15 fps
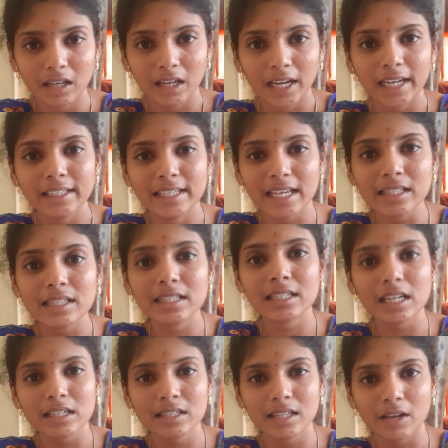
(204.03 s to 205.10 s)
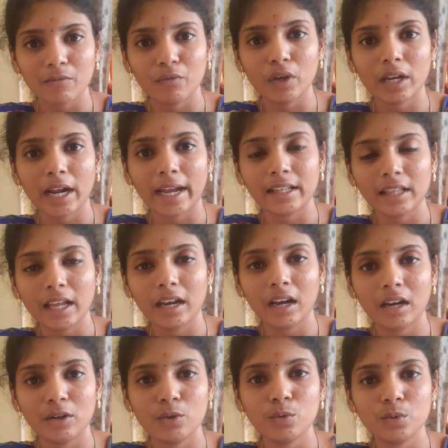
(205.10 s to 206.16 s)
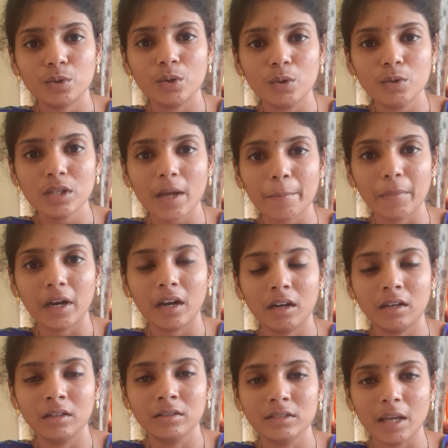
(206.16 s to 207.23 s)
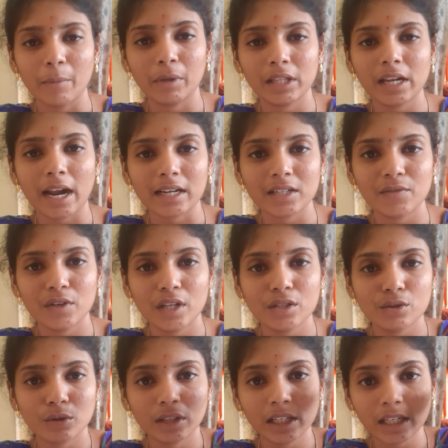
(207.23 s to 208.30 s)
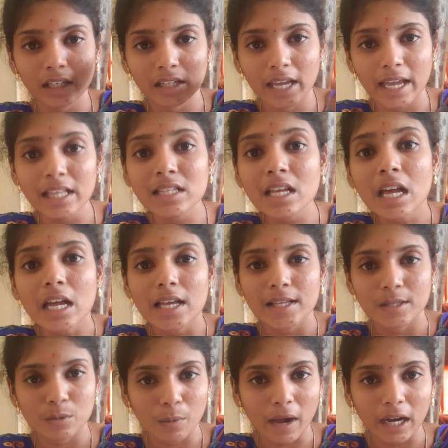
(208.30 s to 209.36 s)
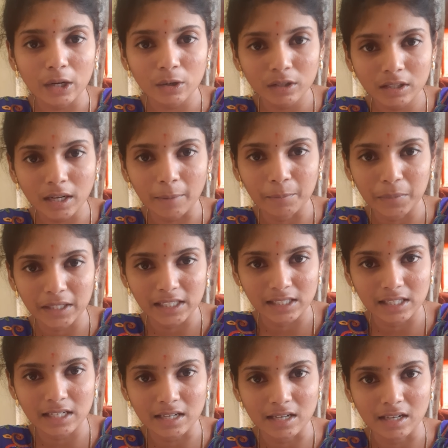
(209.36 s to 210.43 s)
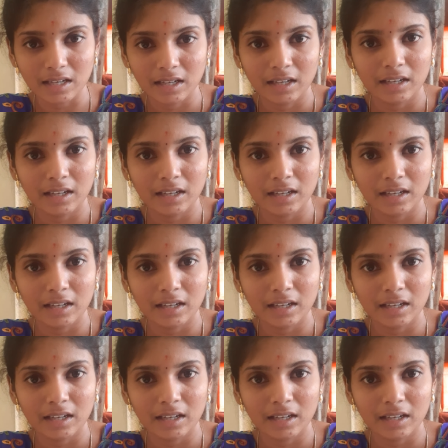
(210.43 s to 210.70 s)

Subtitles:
It gets stuck somewhere. I then do some other activities so that it gets swallowed completely.